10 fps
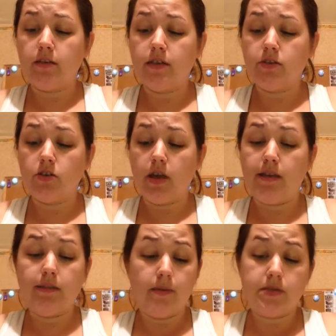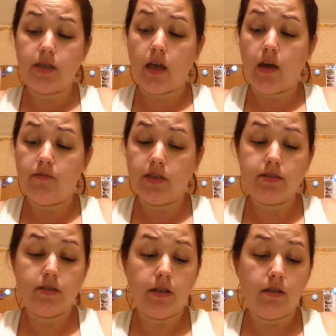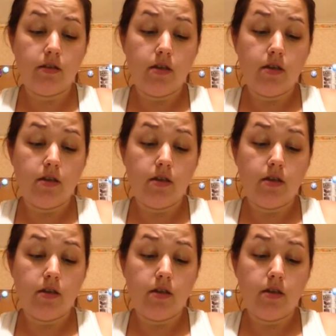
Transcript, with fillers: These are a lipstick, obviously.